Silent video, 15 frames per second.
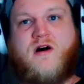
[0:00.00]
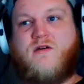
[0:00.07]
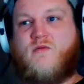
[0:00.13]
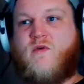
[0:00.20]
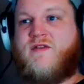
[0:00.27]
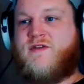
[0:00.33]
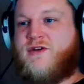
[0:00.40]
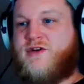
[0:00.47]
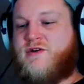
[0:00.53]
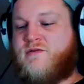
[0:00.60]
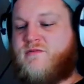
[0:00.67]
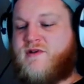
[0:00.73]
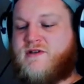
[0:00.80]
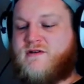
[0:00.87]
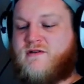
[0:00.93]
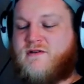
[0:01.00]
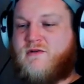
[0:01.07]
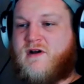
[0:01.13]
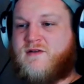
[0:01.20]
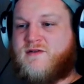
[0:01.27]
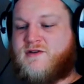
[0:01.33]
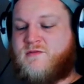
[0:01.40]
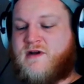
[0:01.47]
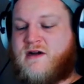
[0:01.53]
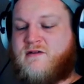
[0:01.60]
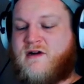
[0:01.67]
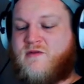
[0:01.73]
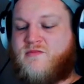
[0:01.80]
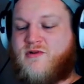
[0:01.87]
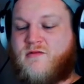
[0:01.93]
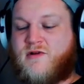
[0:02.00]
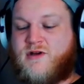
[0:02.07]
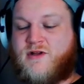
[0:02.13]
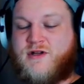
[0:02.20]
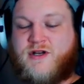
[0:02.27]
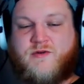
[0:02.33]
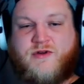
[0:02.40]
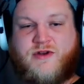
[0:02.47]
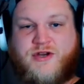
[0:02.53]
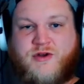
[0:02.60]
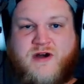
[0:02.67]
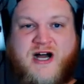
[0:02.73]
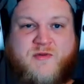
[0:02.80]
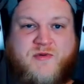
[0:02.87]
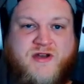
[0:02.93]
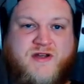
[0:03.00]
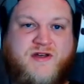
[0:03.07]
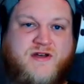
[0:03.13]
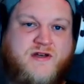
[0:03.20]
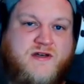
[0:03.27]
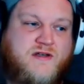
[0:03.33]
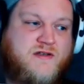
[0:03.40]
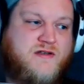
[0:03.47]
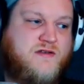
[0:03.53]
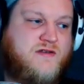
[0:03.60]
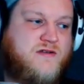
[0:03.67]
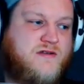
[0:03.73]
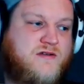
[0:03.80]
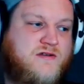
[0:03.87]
When the new Abyssal Dwarfs come out, I'm probably going to do a new army of those.